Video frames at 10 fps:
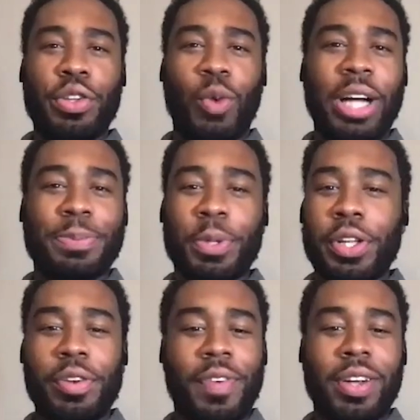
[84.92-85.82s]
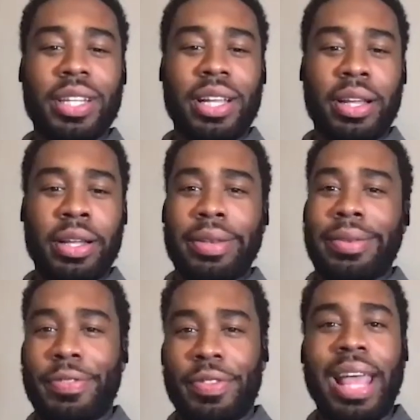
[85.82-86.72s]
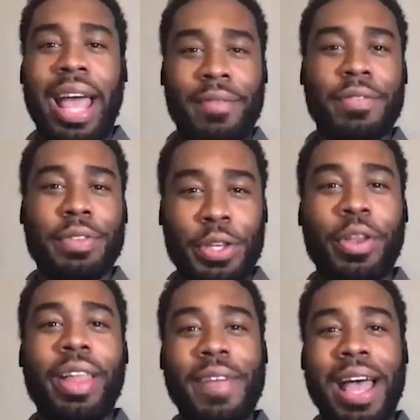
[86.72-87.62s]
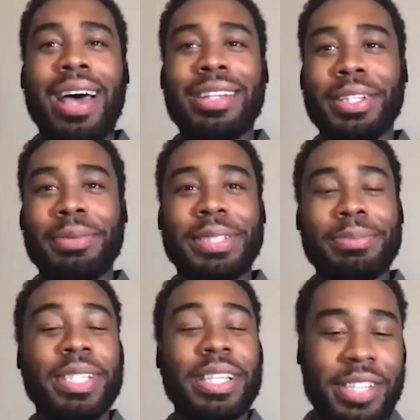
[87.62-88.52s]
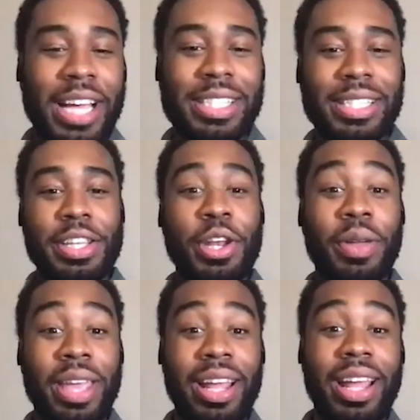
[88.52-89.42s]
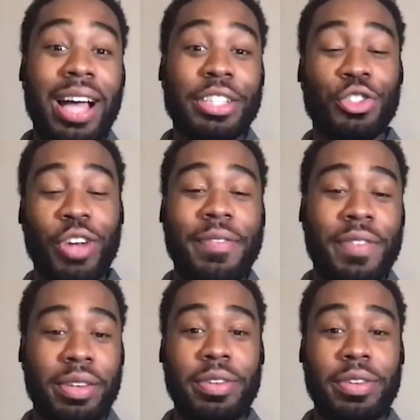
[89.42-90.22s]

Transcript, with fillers: Washburn University, they've had some success in getting guys drafted.